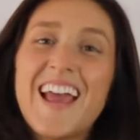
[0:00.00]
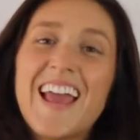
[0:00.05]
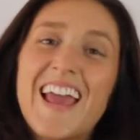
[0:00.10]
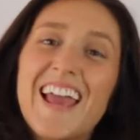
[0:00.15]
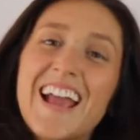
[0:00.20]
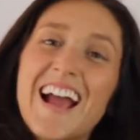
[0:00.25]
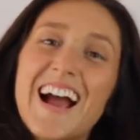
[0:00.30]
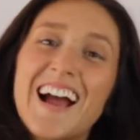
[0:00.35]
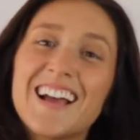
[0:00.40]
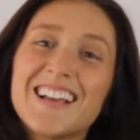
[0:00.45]

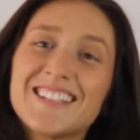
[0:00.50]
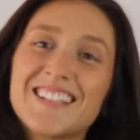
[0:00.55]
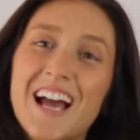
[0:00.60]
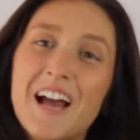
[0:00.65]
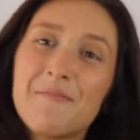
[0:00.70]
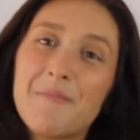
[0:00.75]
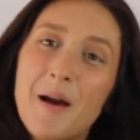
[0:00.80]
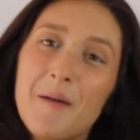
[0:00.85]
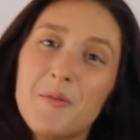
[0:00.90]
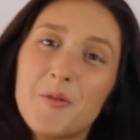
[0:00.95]
Hey guys,
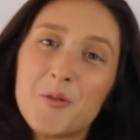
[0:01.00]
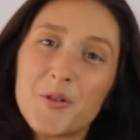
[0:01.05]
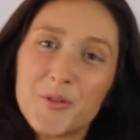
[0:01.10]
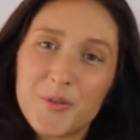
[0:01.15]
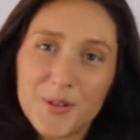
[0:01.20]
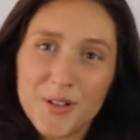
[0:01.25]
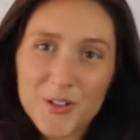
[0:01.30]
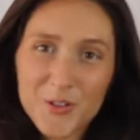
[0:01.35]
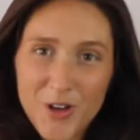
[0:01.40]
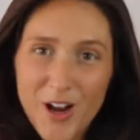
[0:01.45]
I'm Emma with
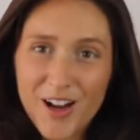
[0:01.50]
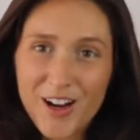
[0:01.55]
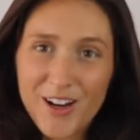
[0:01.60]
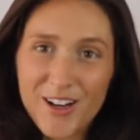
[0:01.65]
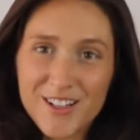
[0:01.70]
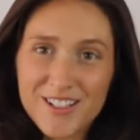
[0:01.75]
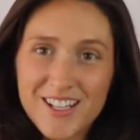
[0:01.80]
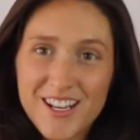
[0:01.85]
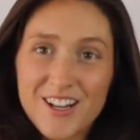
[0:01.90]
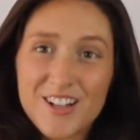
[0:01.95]
Real
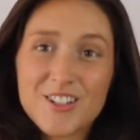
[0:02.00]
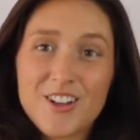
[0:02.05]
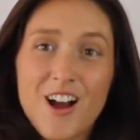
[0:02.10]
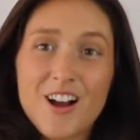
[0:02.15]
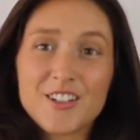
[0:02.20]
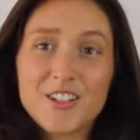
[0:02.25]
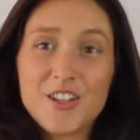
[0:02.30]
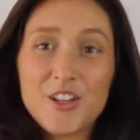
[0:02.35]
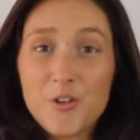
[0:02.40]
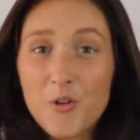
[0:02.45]
Truckers, here to
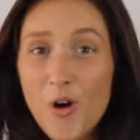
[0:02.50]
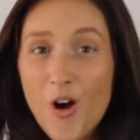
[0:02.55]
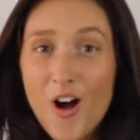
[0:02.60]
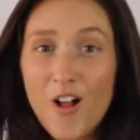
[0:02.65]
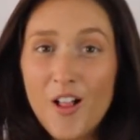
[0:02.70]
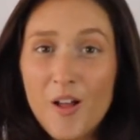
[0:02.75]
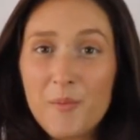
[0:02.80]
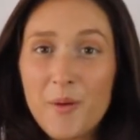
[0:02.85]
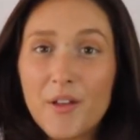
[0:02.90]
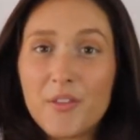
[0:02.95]
talk to you
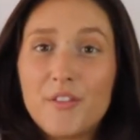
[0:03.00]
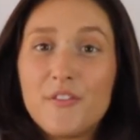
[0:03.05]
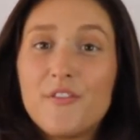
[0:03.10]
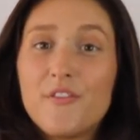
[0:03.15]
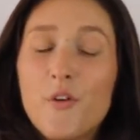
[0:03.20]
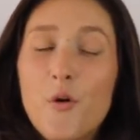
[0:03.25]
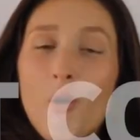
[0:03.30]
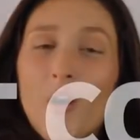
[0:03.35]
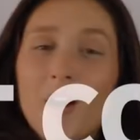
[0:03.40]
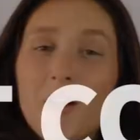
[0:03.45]
all about the
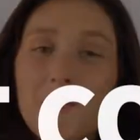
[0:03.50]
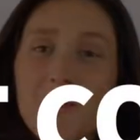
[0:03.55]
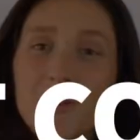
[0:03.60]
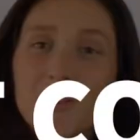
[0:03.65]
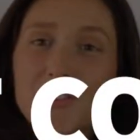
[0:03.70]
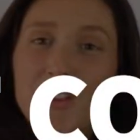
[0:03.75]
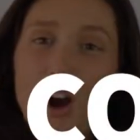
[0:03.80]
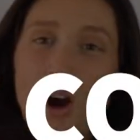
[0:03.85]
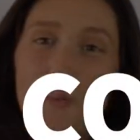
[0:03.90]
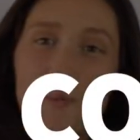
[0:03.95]
four
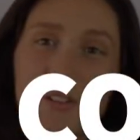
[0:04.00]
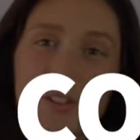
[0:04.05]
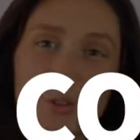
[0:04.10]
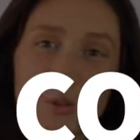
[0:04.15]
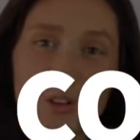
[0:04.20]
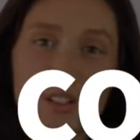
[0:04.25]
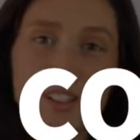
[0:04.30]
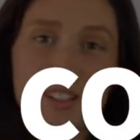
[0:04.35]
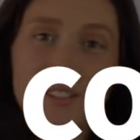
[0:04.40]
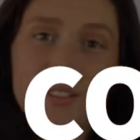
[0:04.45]
most common
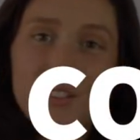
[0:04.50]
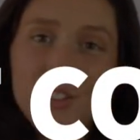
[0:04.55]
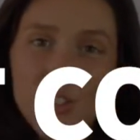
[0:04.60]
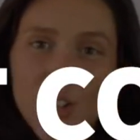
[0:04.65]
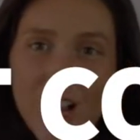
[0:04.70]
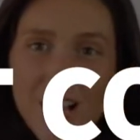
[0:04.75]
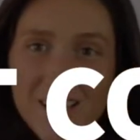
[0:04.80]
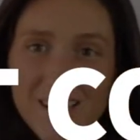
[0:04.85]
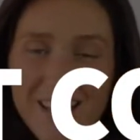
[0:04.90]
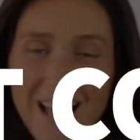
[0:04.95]
sources of
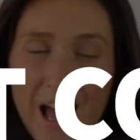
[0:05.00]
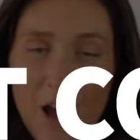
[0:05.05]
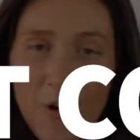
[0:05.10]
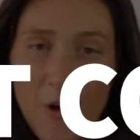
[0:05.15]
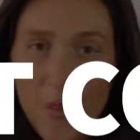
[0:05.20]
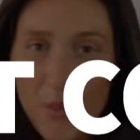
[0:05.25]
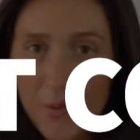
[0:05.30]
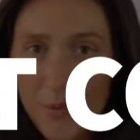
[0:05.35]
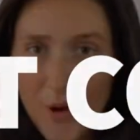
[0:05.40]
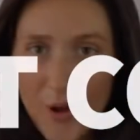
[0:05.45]
stress out
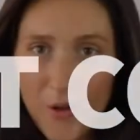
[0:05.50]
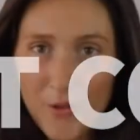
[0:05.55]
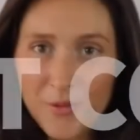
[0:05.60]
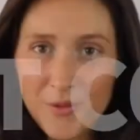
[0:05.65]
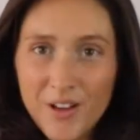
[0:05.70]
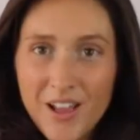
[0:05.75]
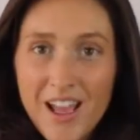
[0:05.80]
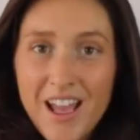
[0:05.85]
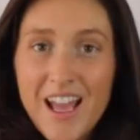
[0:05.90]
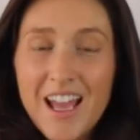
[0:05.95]
on the
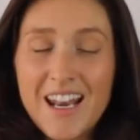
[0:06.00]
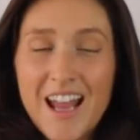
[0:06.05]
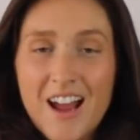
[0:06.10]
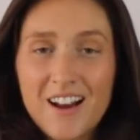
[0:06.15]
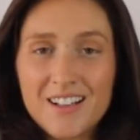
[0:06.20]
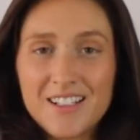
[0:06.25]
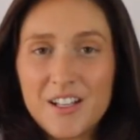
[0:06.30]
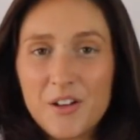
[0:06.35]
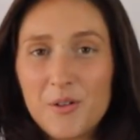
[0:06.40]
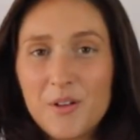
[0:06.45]
road and how
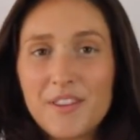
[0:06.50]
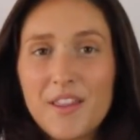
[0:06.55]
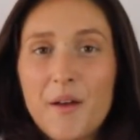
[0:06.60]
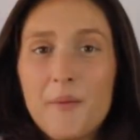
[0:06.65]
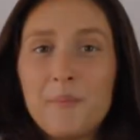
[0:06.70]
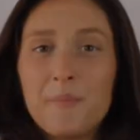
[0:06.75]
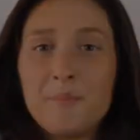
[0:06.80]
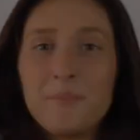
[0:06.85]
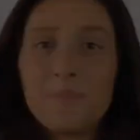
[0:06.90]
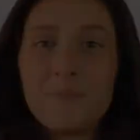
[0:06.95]
to deal with
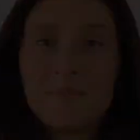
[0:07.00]
them.